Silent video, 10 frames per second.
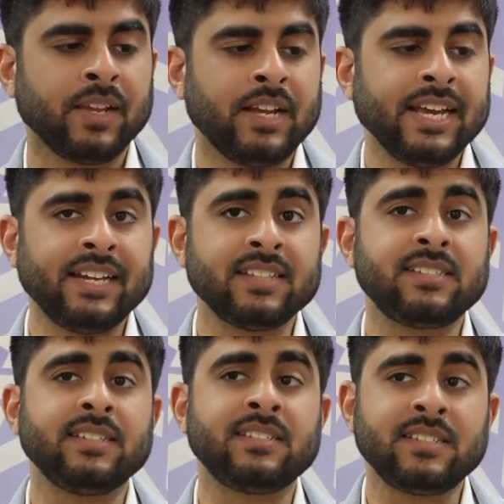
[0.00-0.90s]
It is
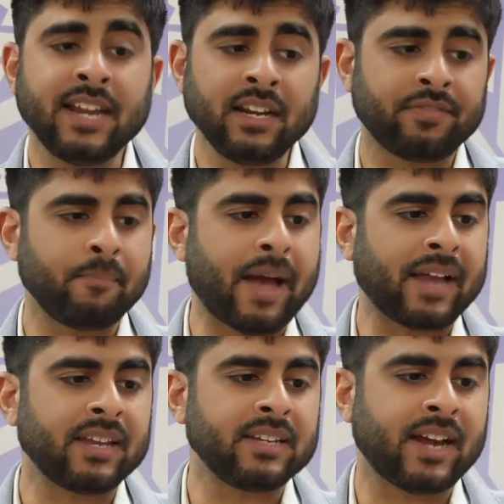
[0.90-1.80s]
distinct from
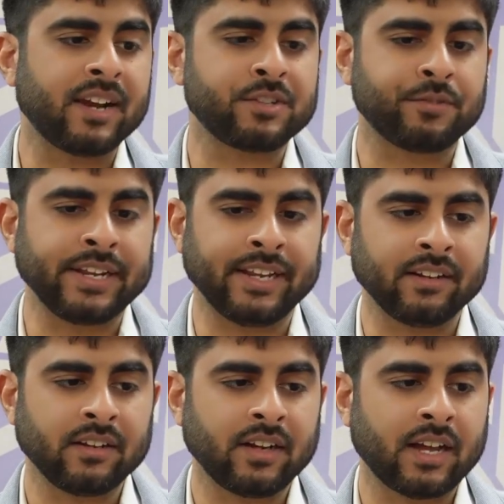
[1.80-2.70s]
MacIntyre's
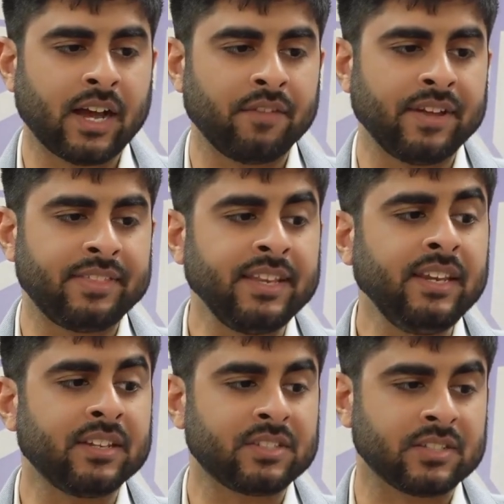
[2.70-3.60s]
reading of
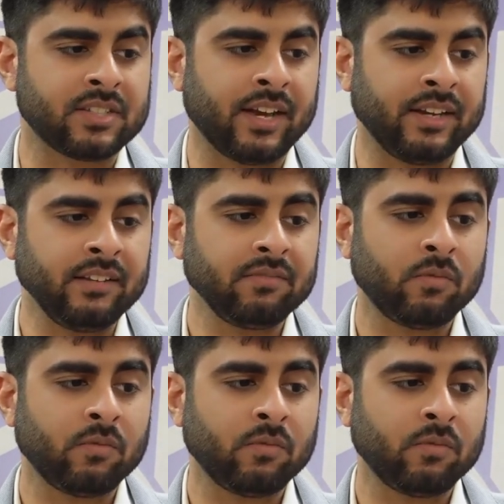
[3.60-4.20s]
Athenian society,